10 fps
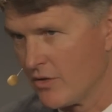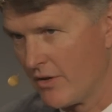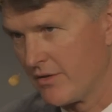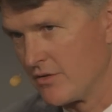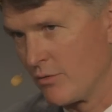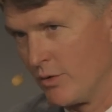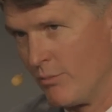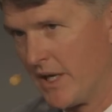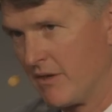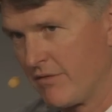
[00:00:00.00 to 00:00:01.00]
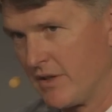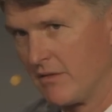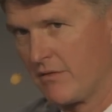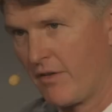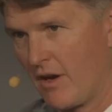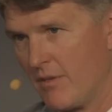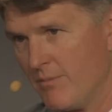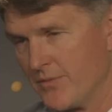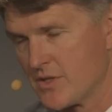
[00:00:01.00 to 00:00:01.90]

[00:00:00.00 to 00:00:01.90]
authors will benefit from